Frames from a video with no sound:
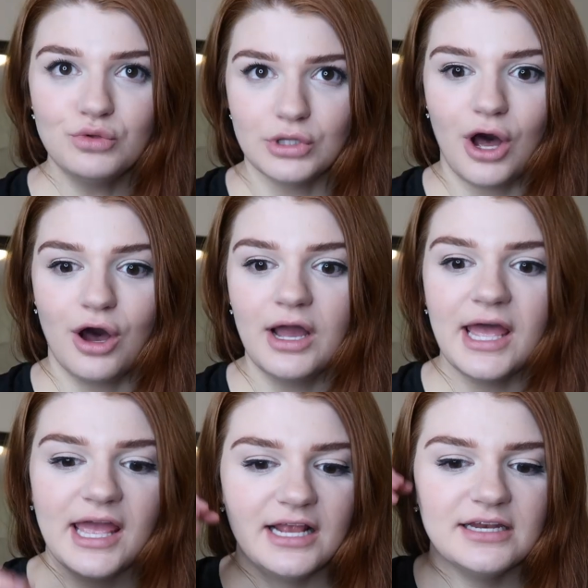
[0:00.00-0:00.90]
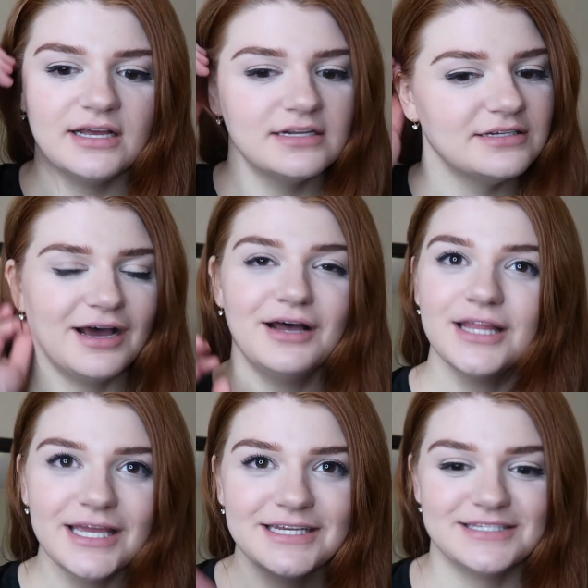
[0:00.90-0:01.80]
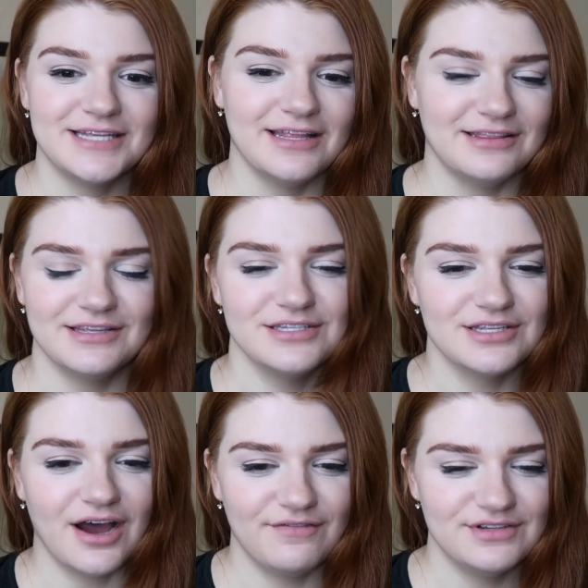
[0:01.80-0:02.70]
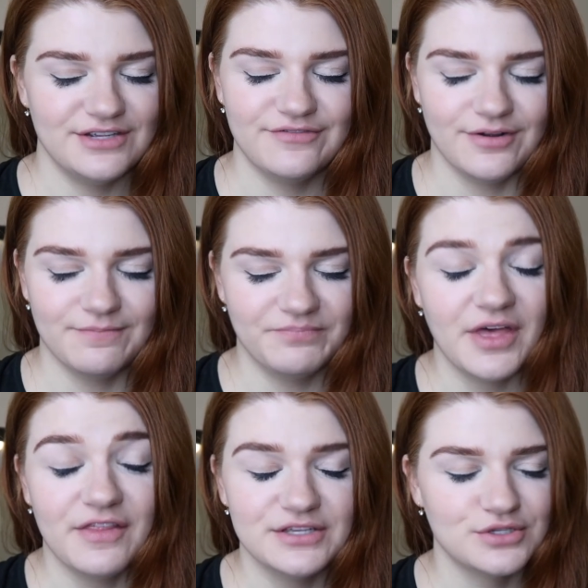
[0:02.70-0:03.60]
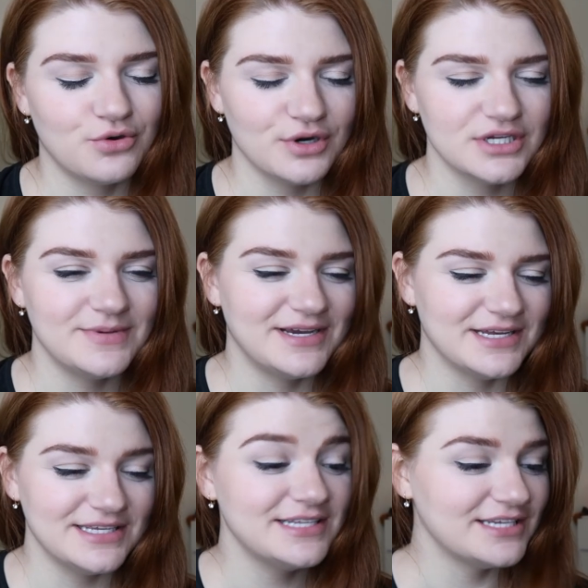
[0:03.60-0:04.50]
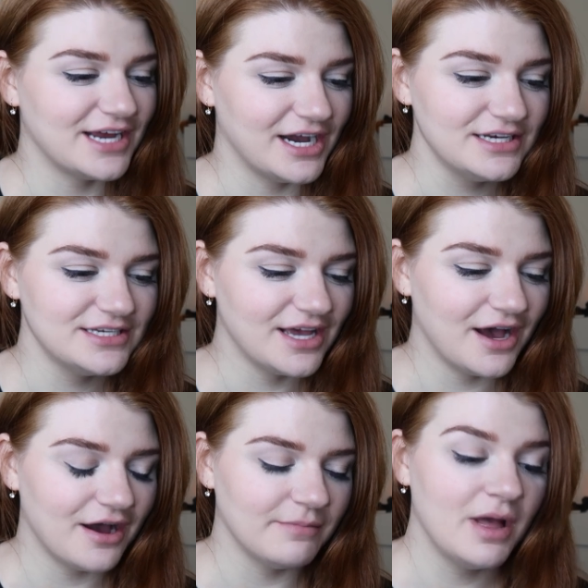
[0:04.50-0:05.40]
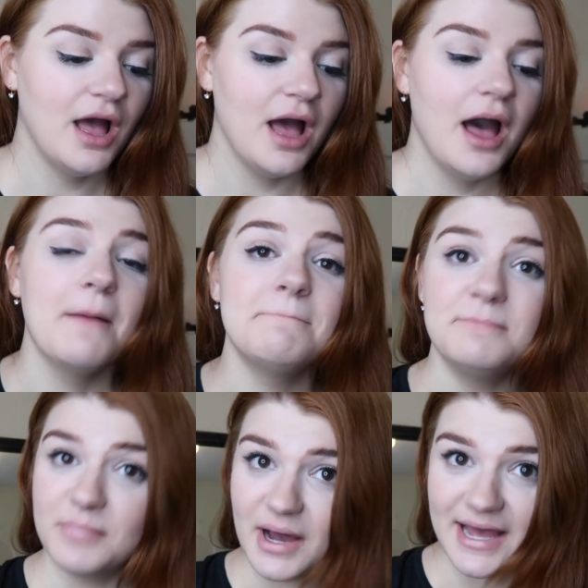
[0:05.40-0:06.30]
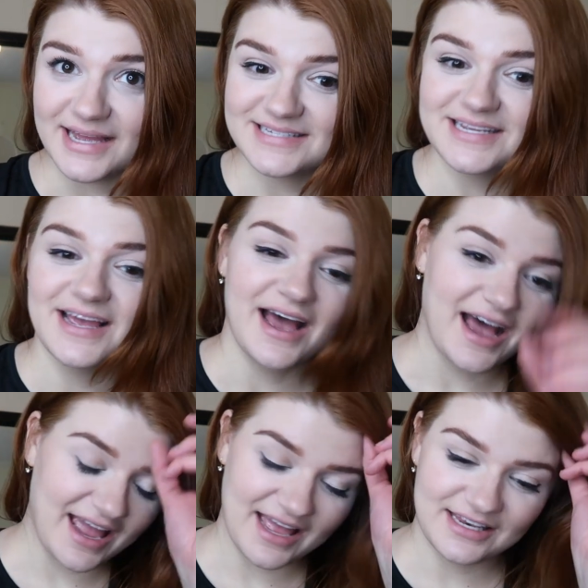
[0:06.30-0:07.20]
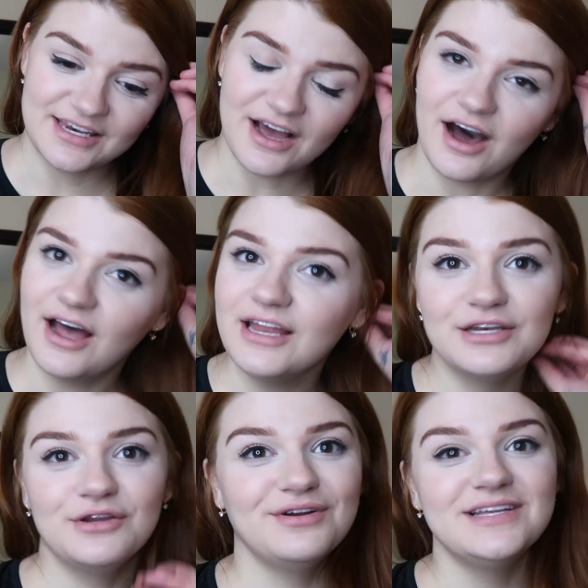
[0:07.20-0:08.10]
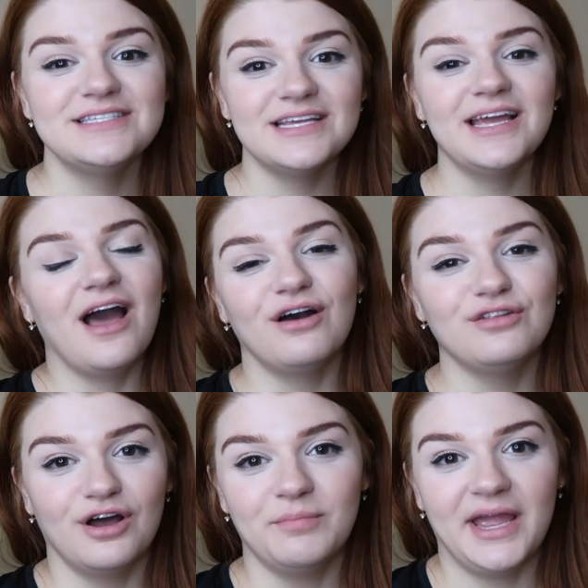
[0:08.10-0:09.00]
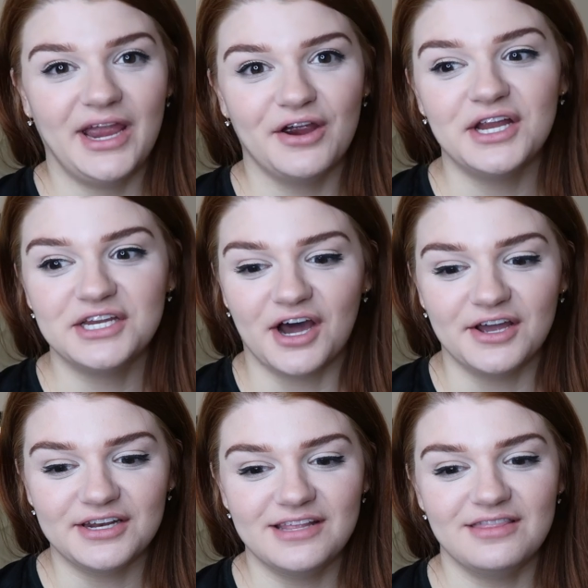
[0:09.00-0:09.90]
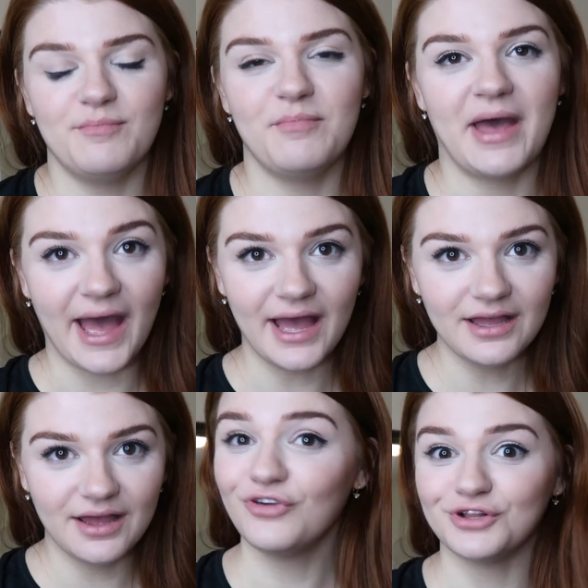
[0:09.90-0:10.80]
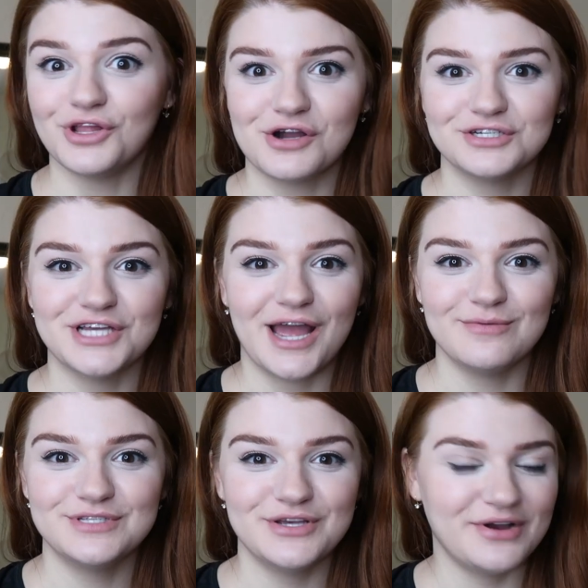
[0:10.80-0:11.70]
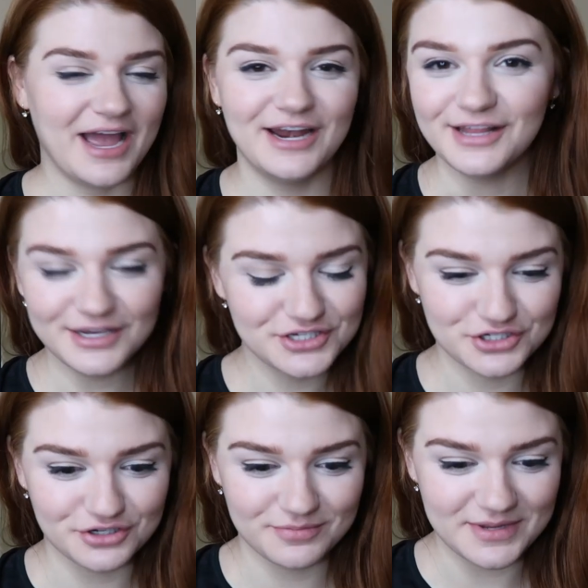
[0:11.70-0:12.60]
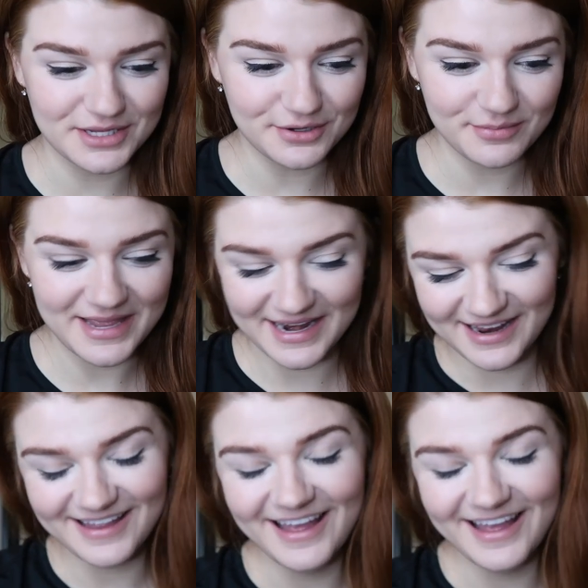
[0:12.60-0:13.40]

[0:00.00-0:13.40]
long, and not like to say that this is obviously from this course because it's not, but I had not noticed like how long my hair had gotten in the back for a long time. So it kind of like shook me a little bit,